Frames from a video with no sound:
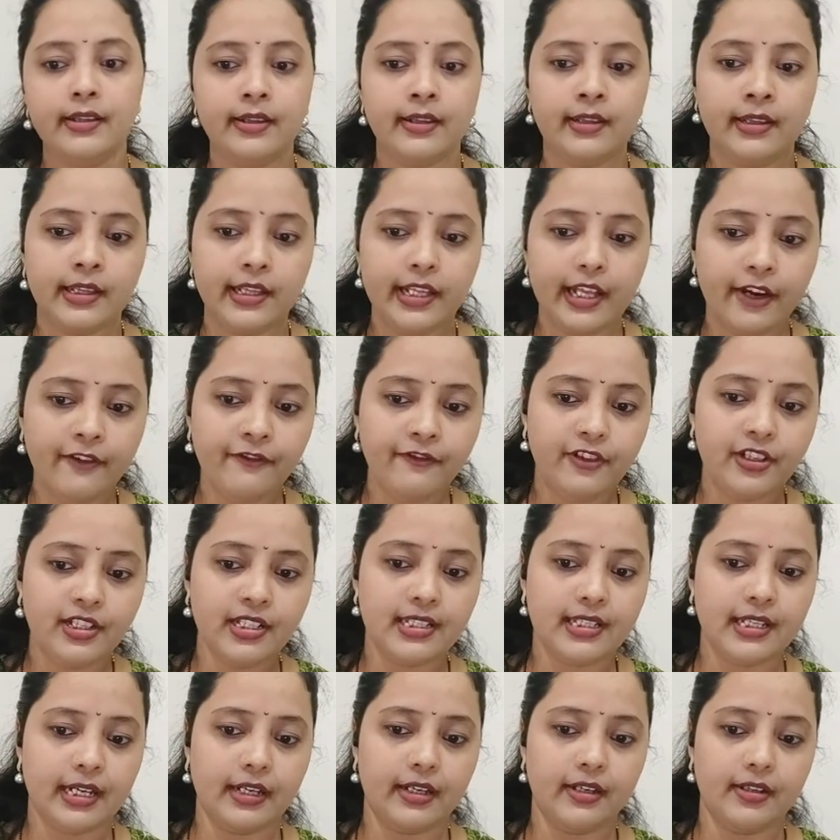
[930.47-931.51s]
left
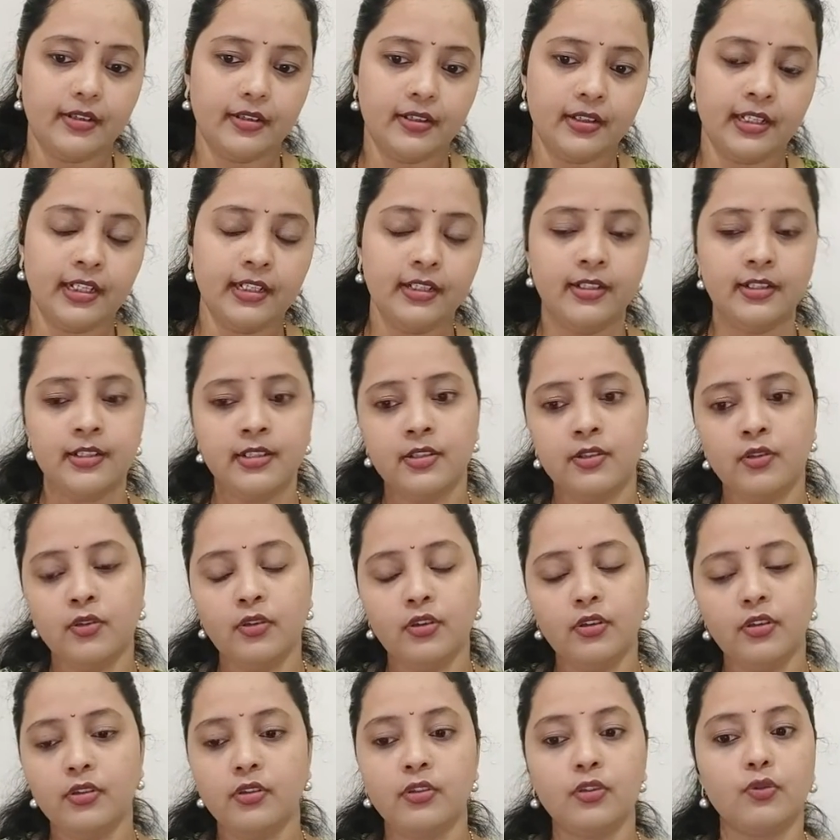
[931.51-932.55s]
side, that is, you
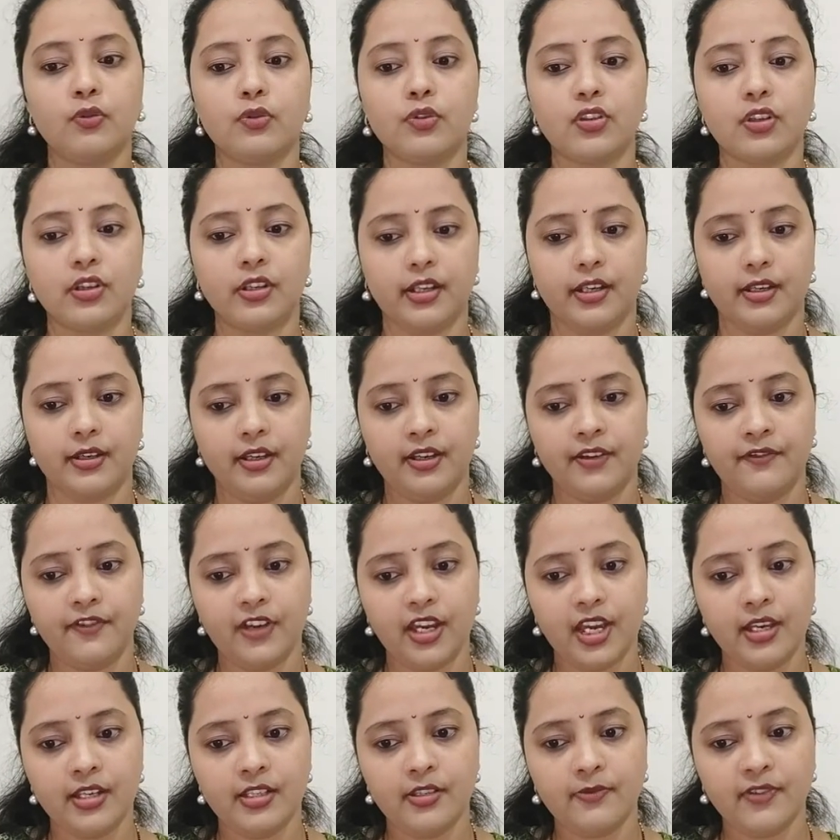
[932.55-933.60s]
know, no, sorry. If
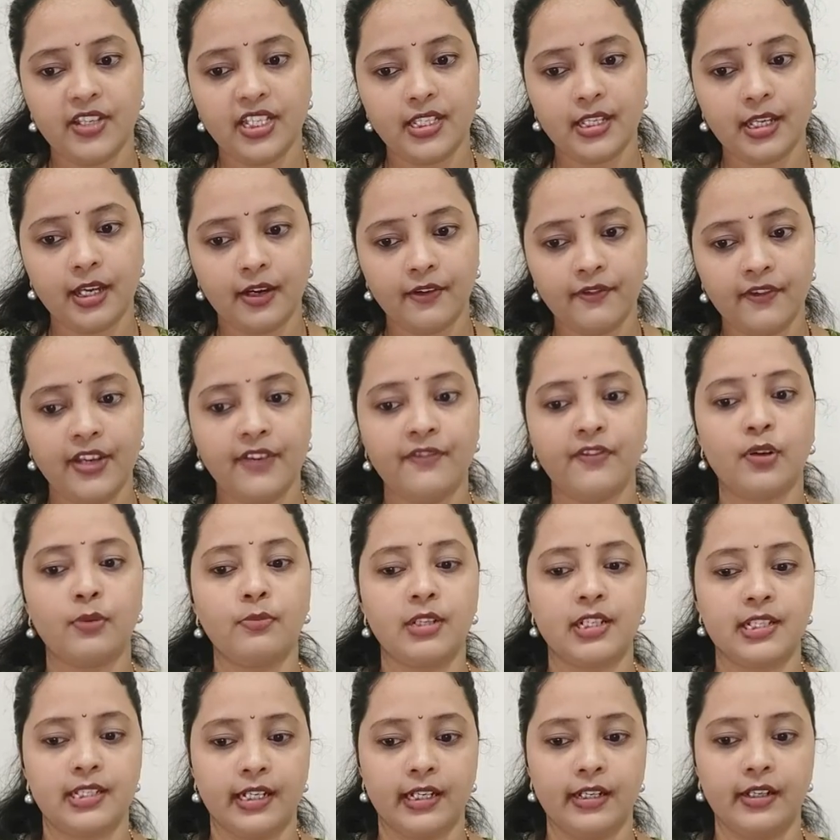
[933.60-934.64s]
A is facing away from
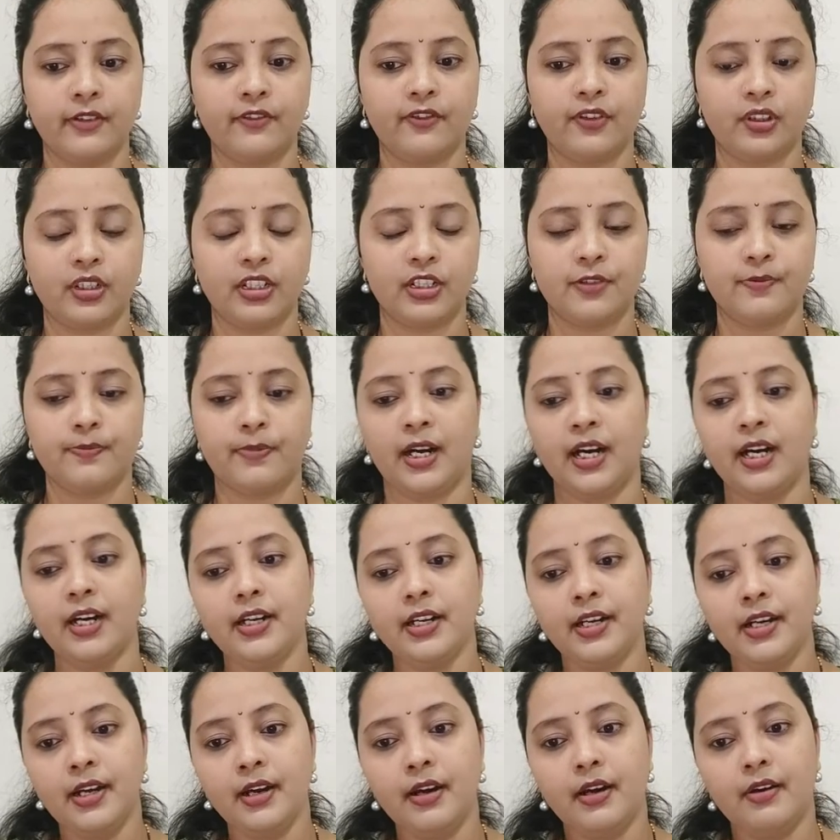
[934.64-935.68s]
the center for this part,
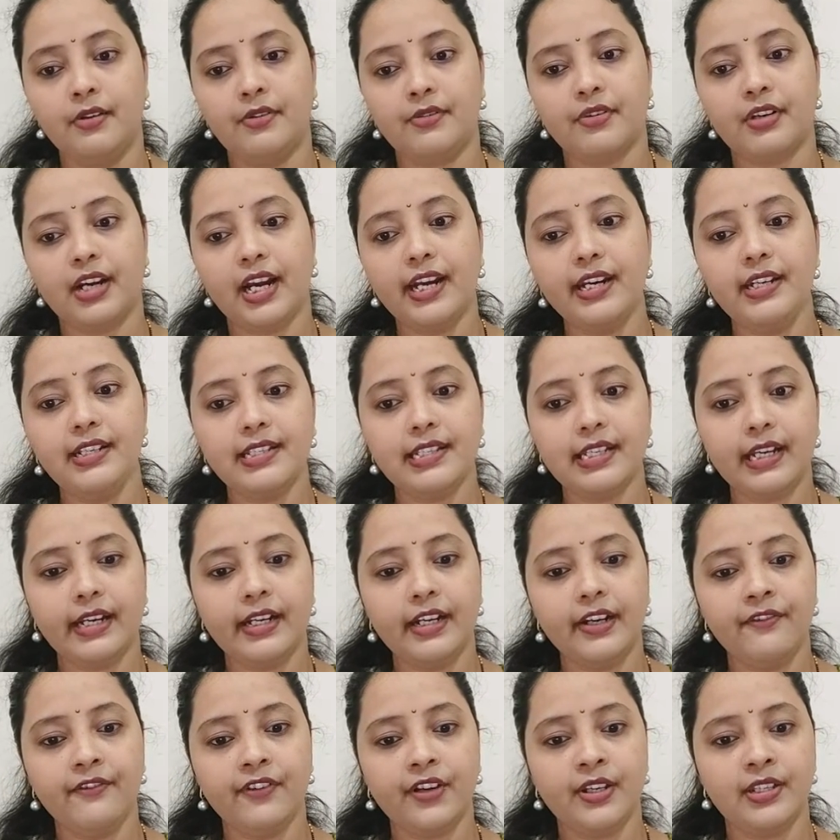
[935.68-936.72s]
right
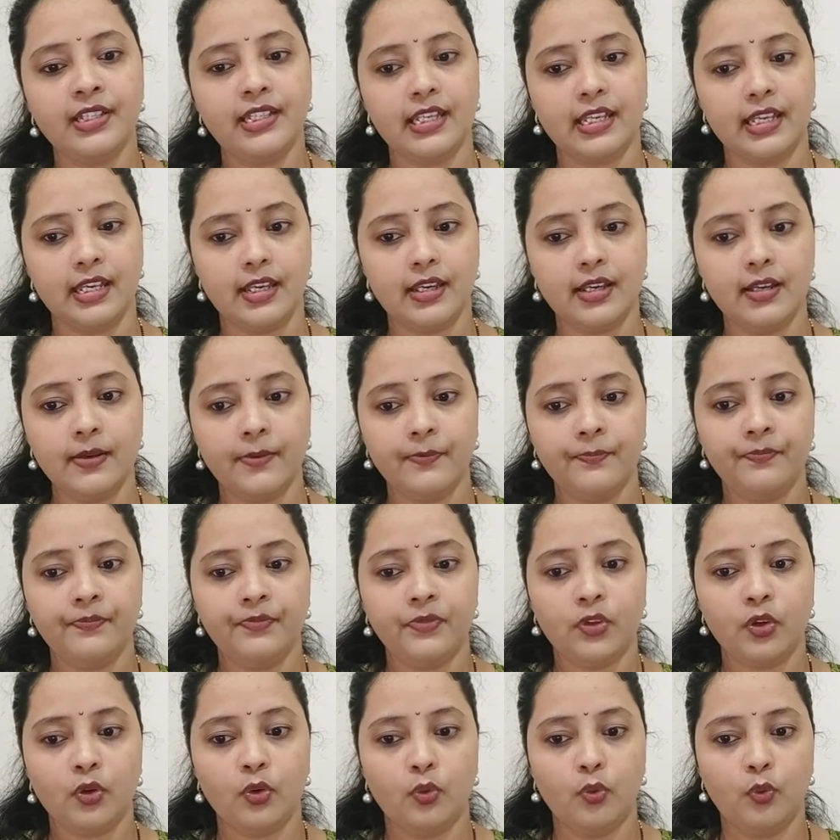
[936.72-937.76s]
side if I see
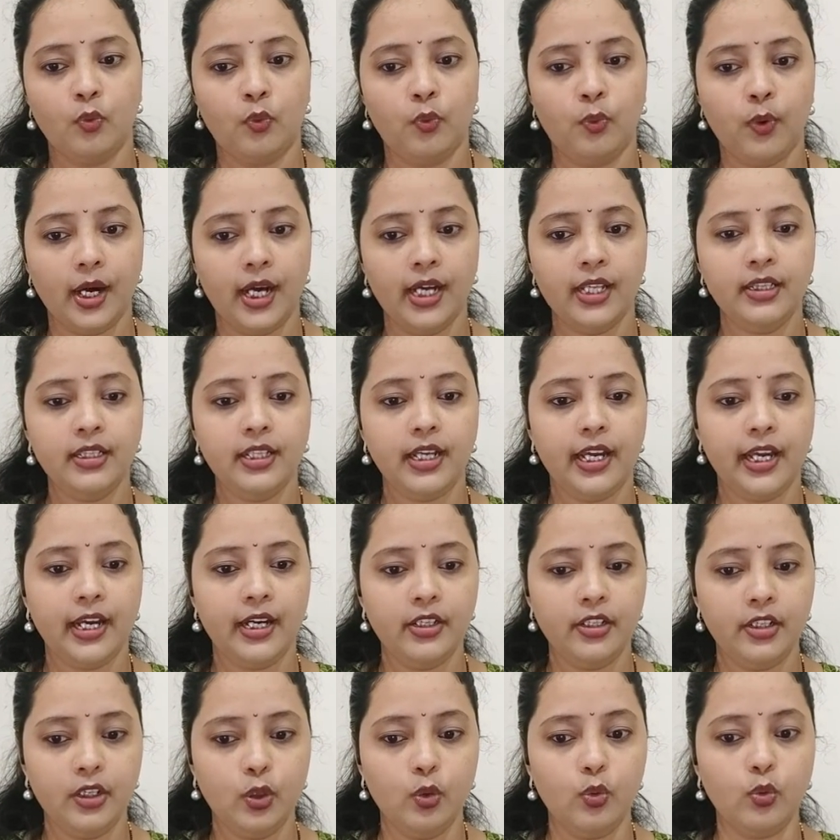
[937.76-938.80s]
1
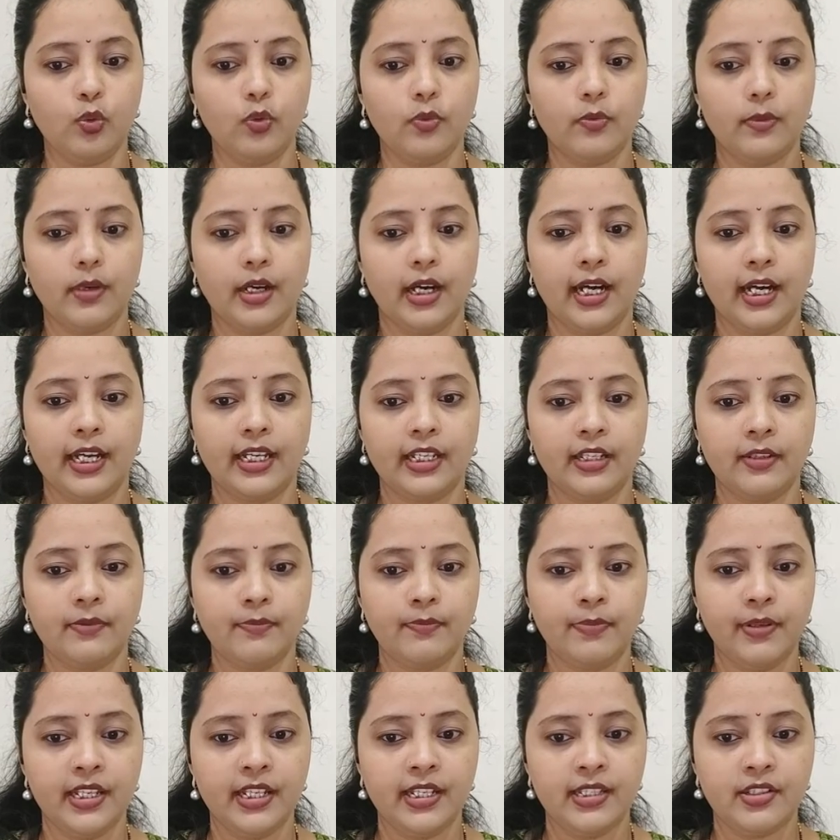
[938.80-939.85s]
and 2, I can
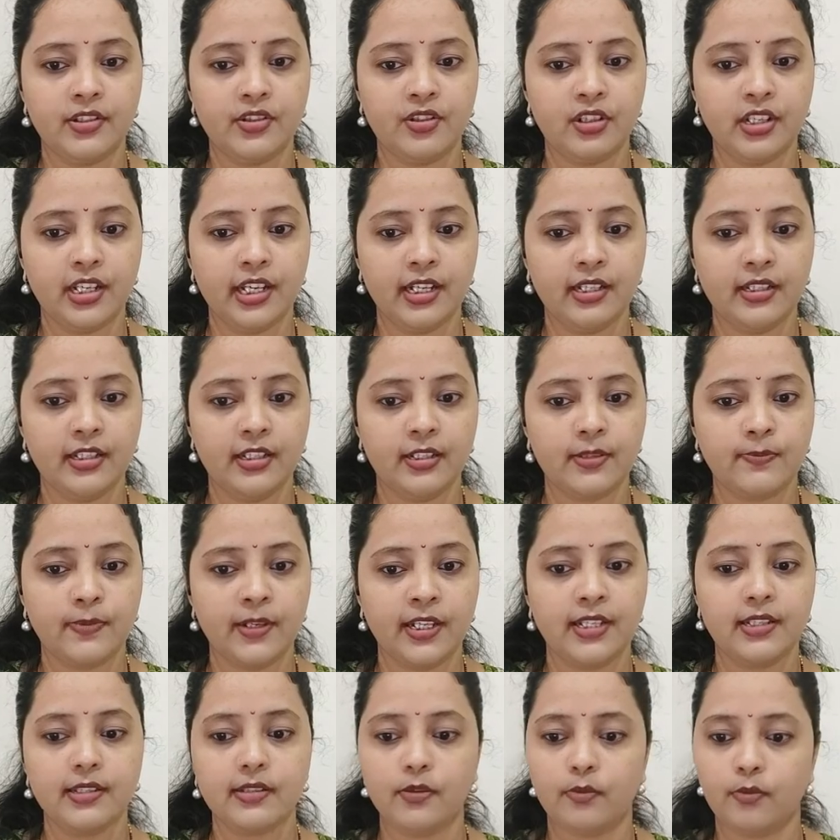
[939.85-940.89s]
place G at this
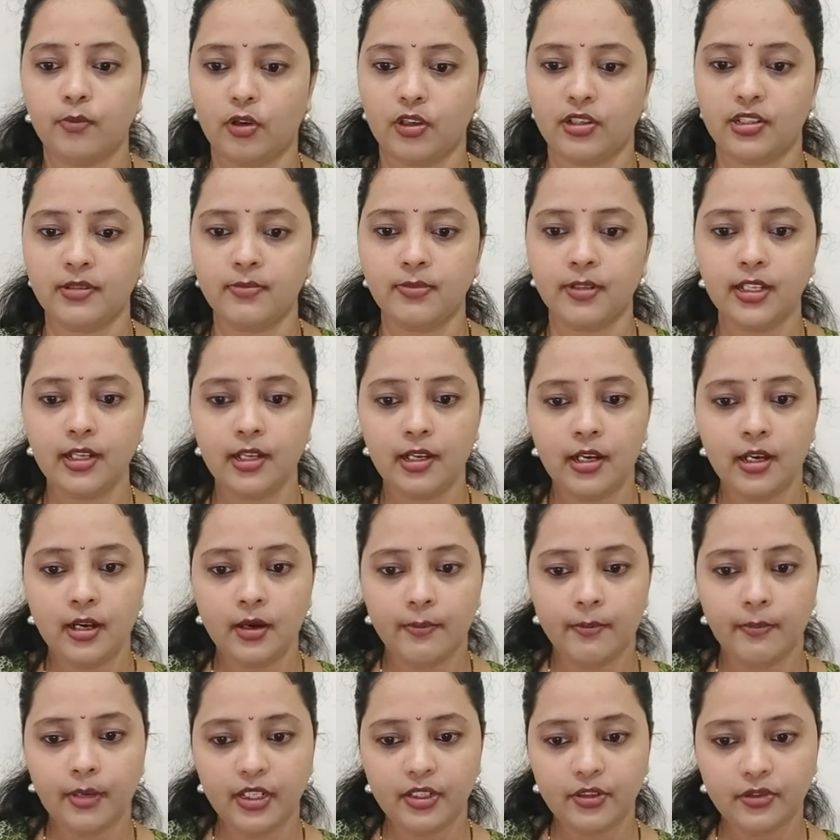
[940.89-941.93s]
place, possible.
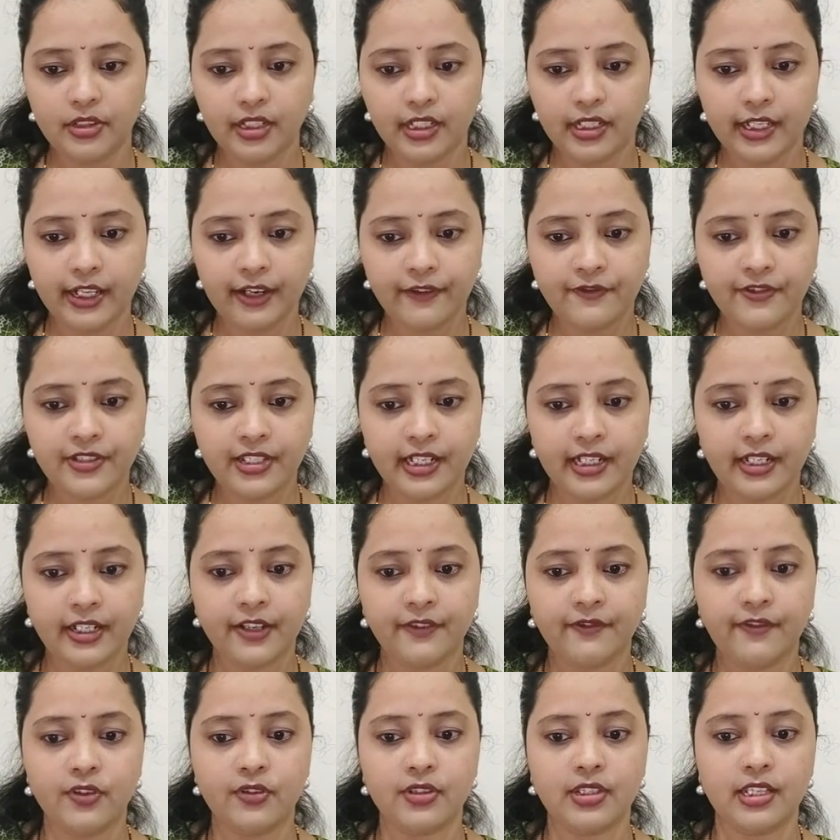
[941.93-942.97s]
But to the left side
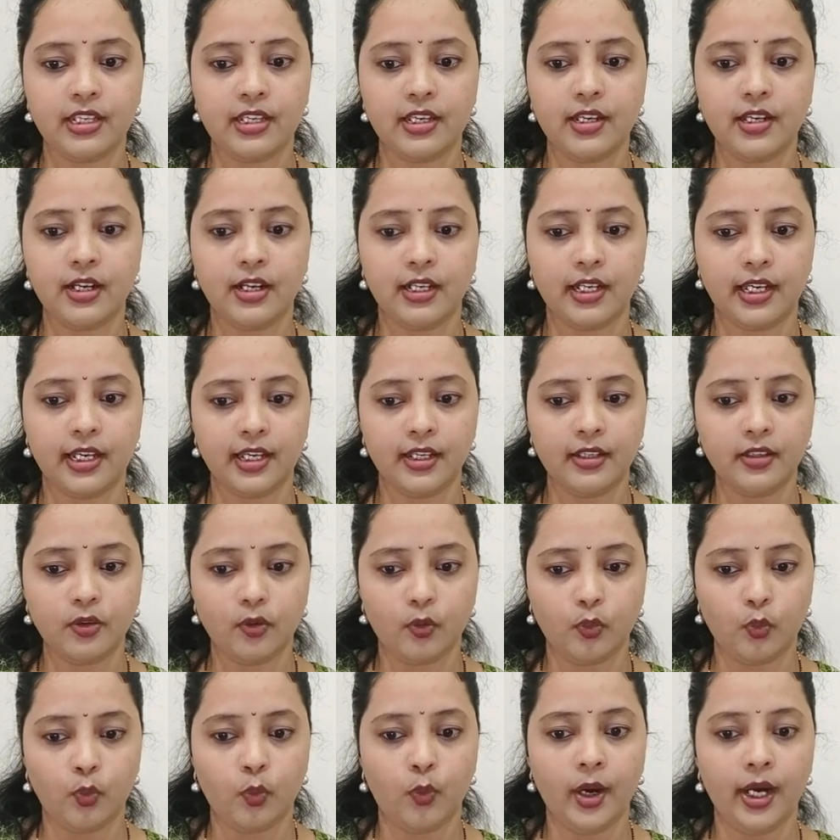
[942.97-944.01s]
if you see, again
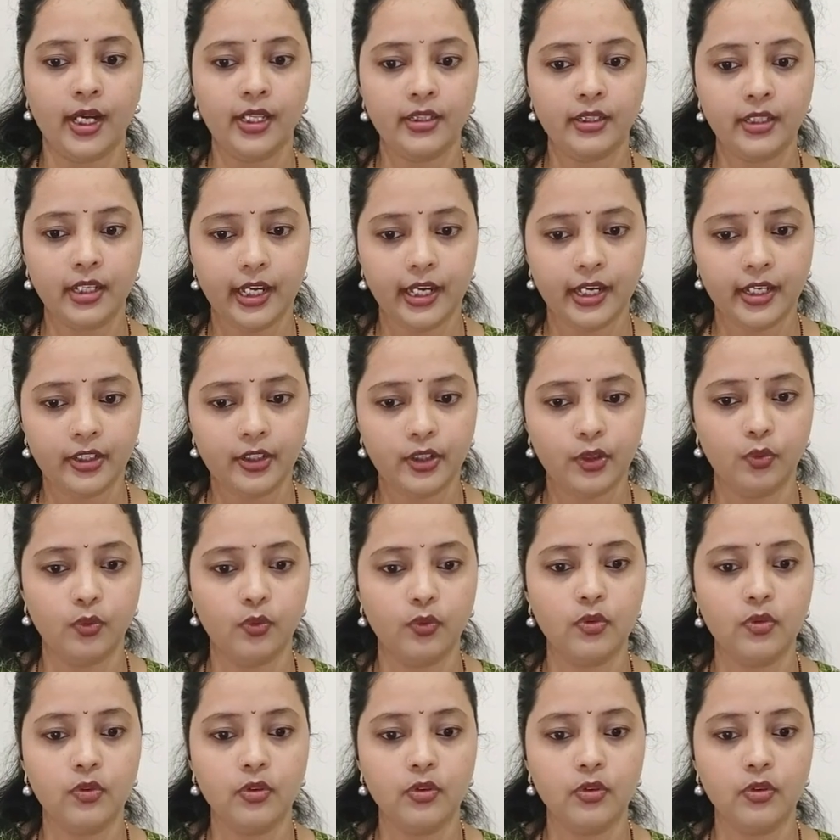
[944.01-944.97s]
1 and 2,